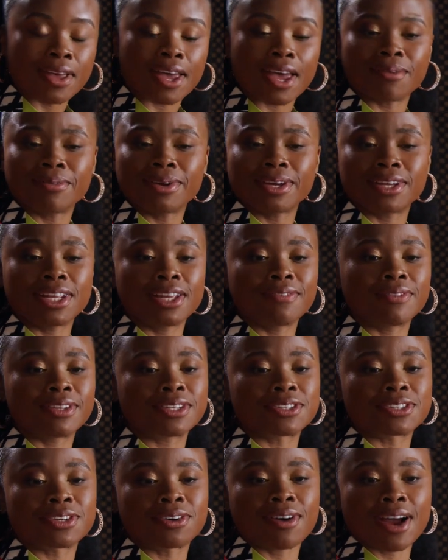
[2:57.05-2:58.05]
And we can even
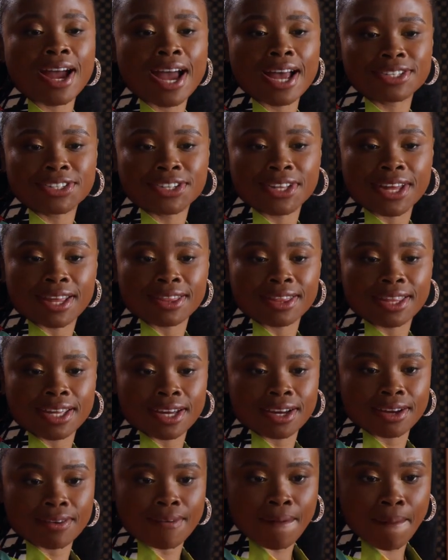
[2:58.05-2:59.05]
just crash that thing.